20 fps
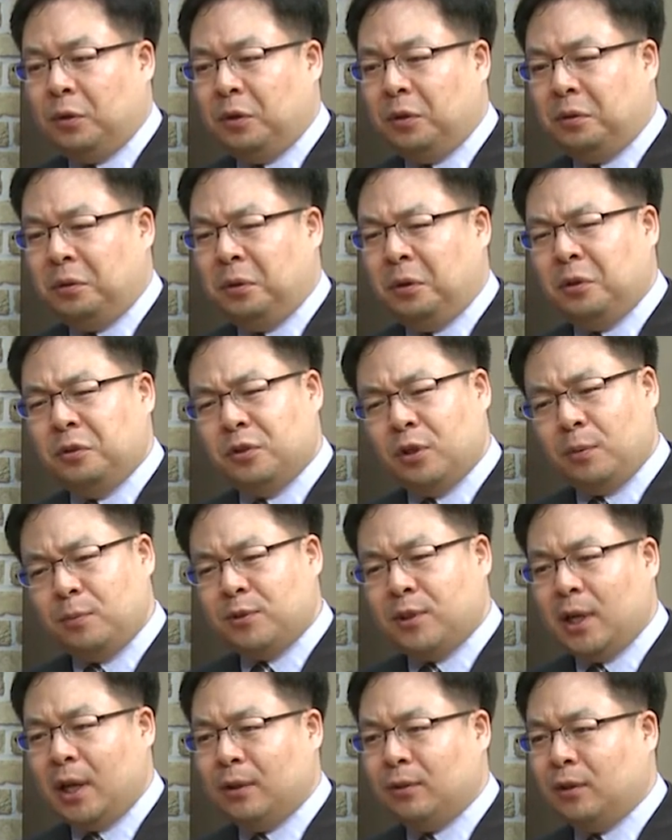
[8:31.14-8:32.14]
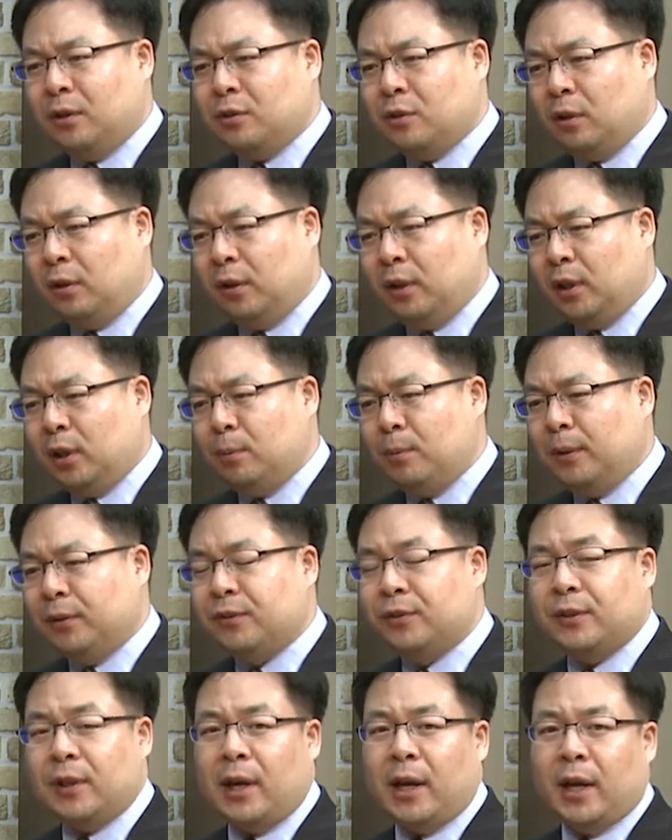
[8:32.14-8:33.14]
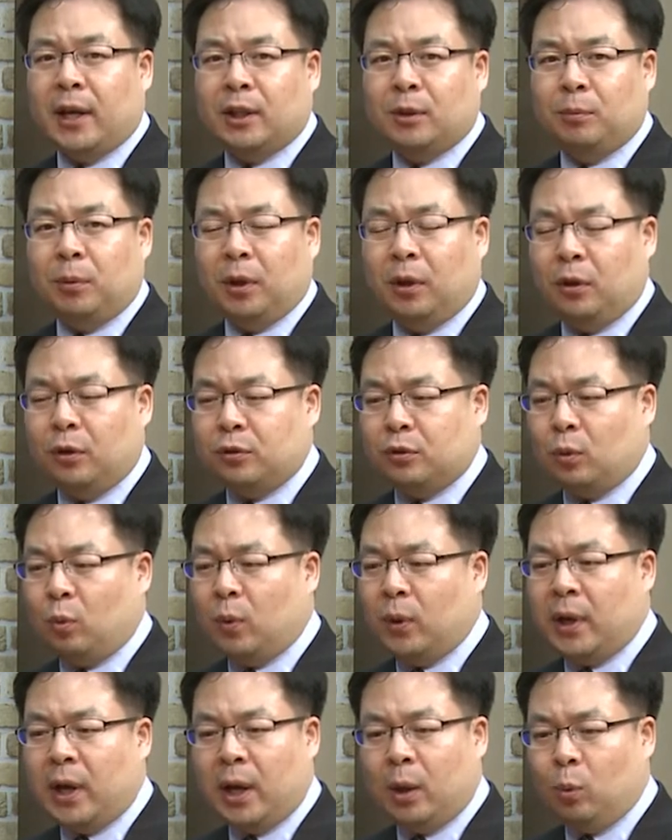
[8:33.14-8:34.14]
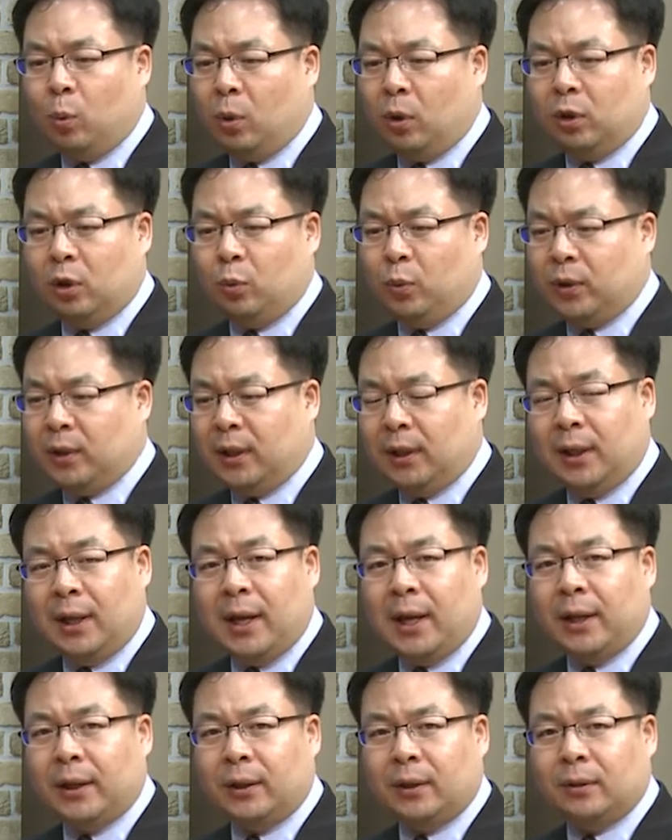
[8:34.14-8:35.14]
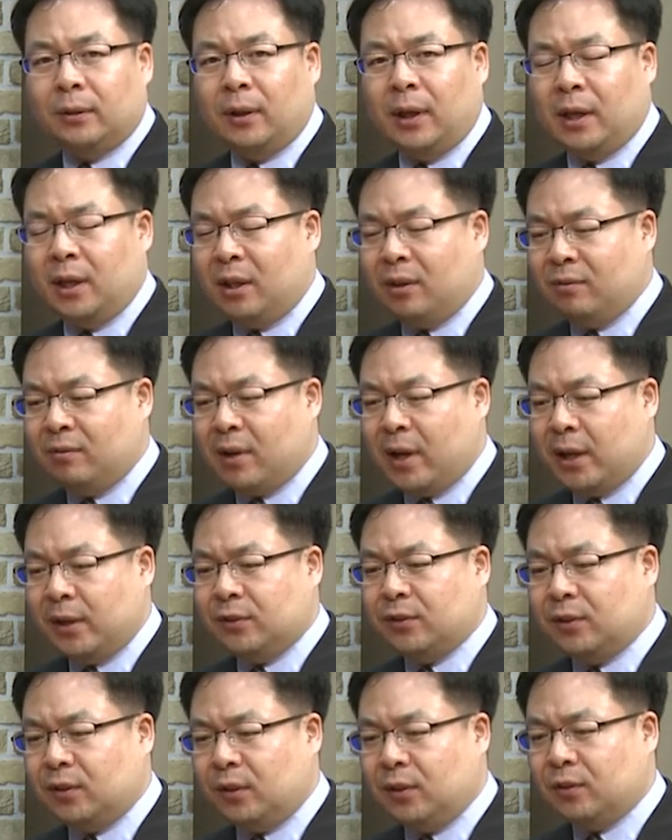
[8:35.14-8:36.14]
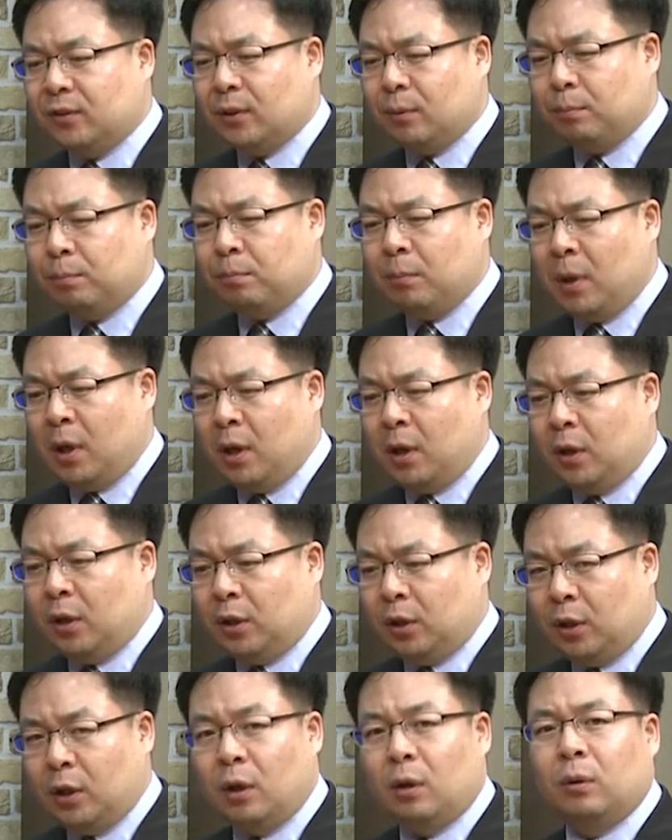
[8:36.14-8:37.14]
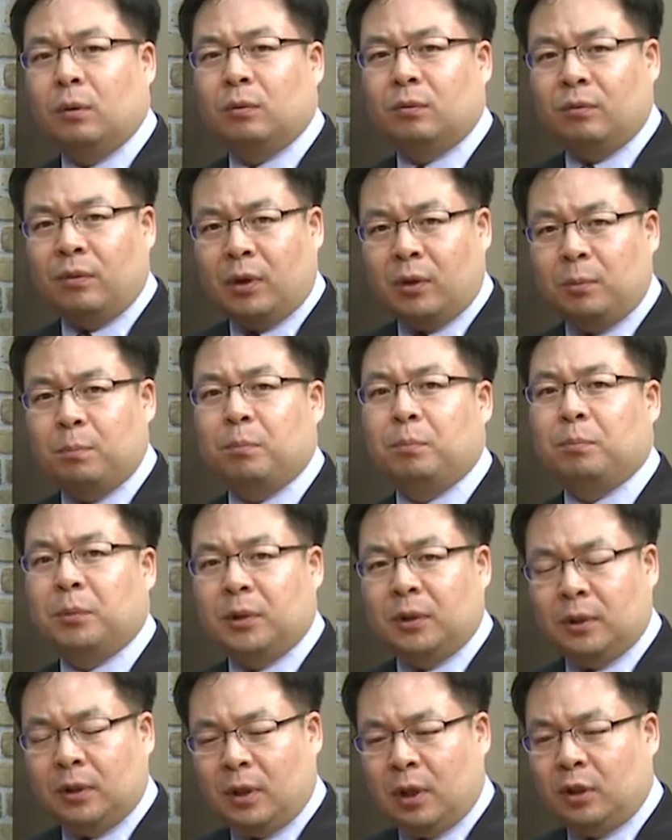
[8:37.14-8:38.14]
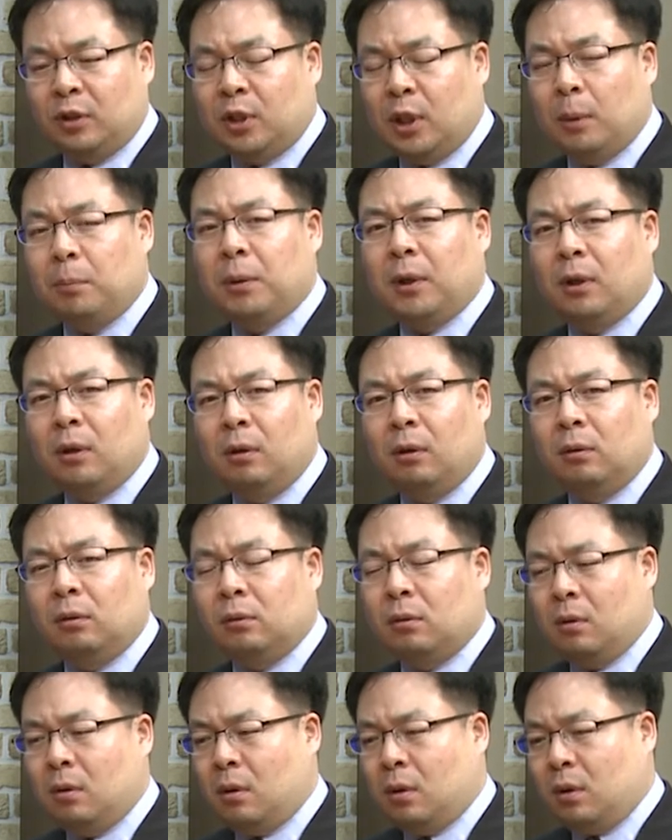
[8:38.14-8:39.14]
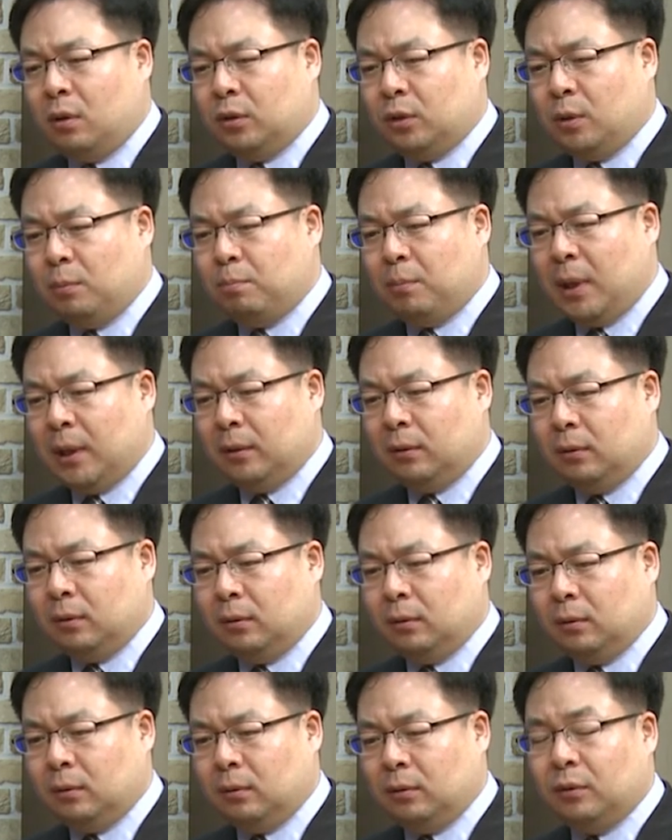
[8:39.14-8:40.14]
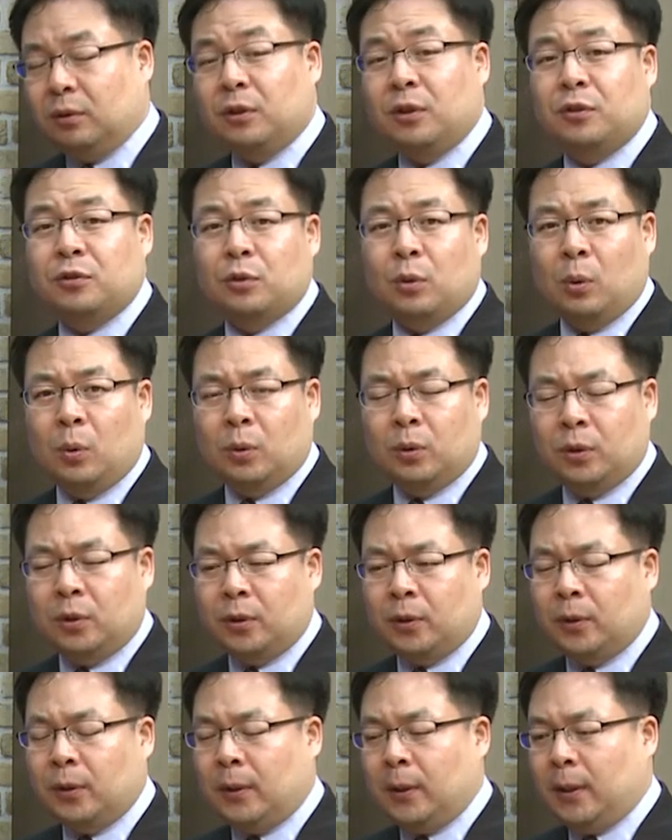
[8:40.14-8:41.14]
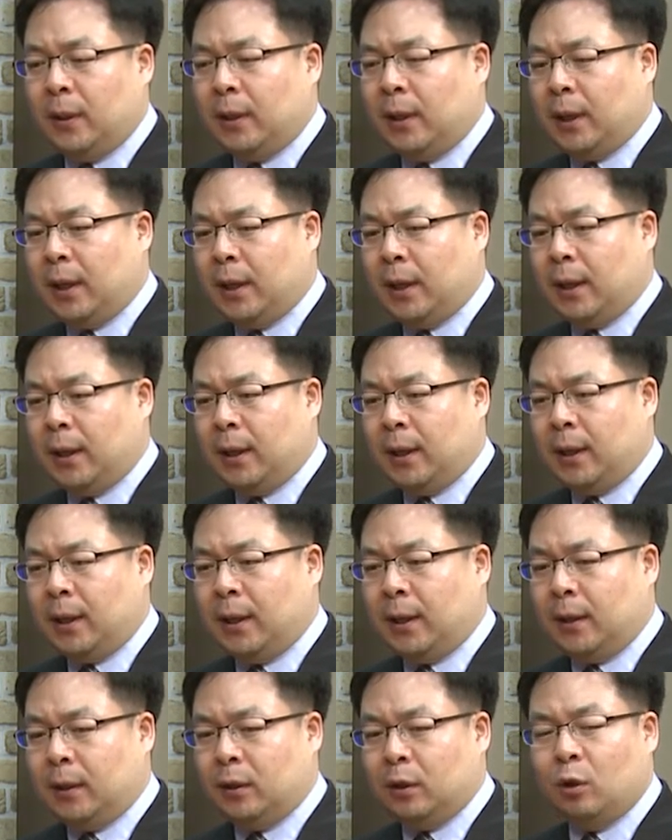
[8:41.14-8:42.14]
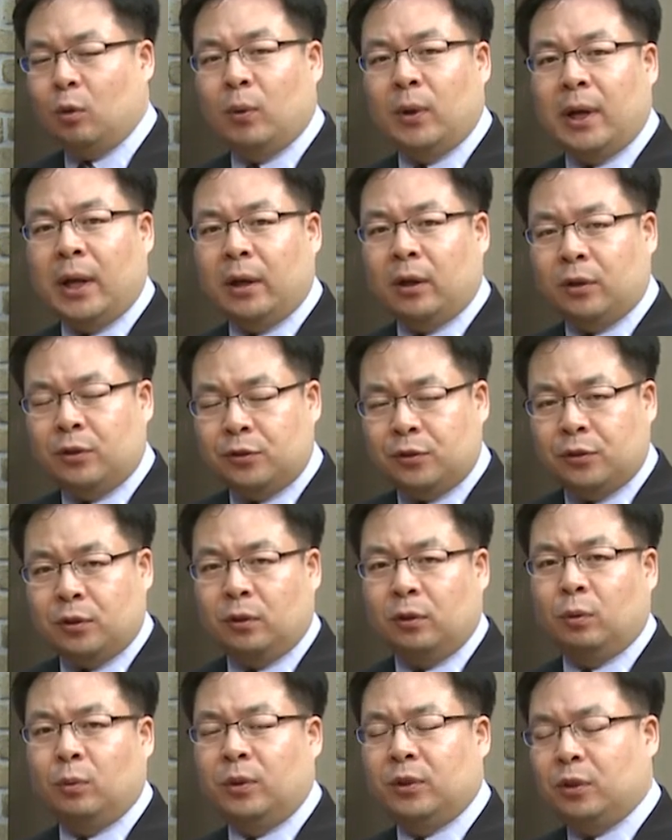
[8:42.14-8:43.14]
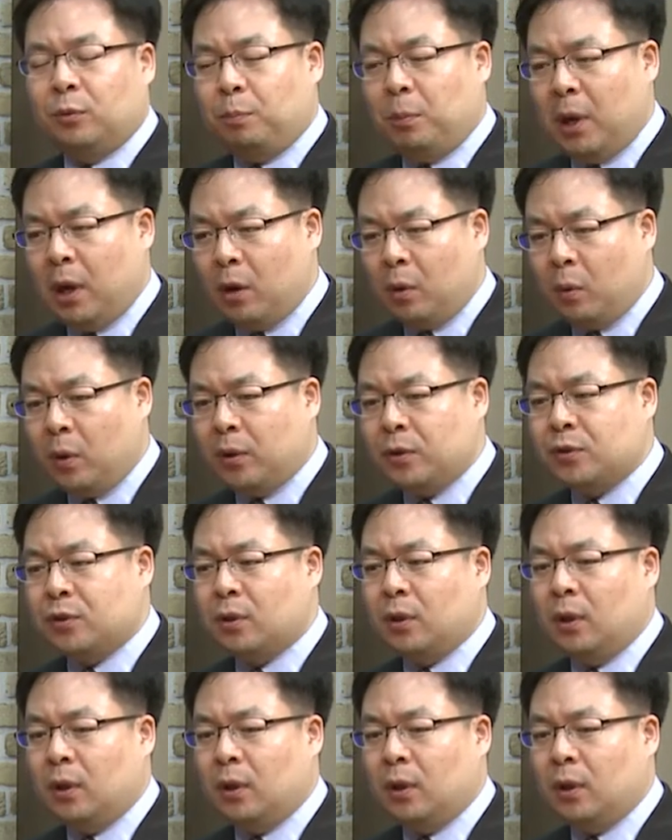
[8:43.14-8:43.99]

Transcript: In some sense, it's a little bit sad, because when I work with clients, and if I see some, very typical the mental disorder, and when I consult with the parents,